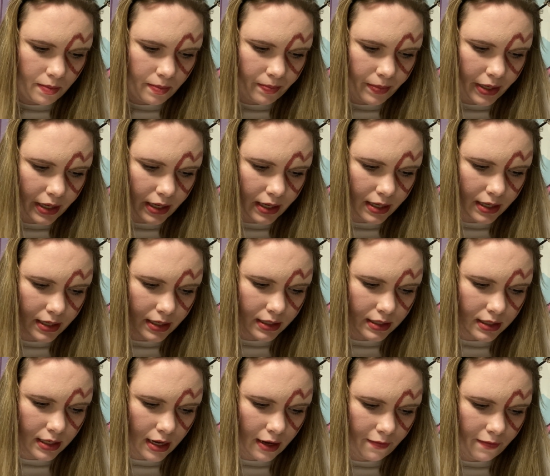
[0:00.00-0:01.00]

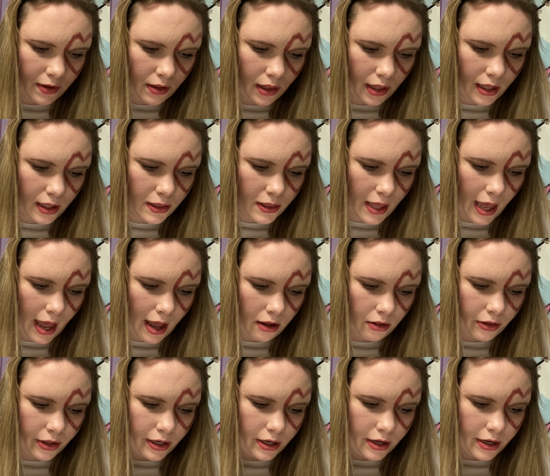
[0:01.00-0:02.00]
Because I feel like that
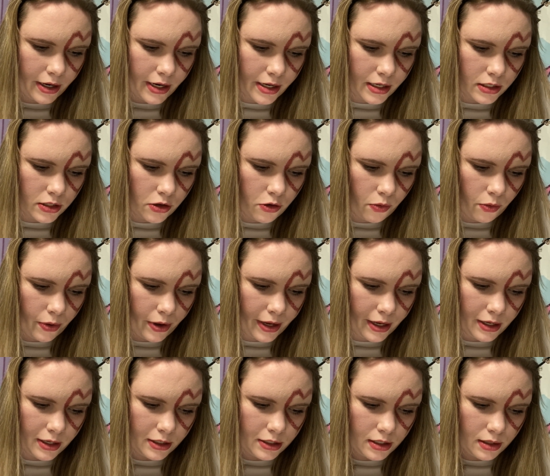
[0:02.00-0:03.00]
glitter is
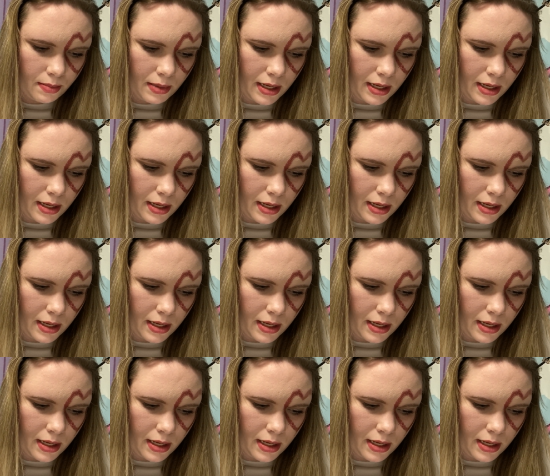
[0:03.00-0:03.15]
going to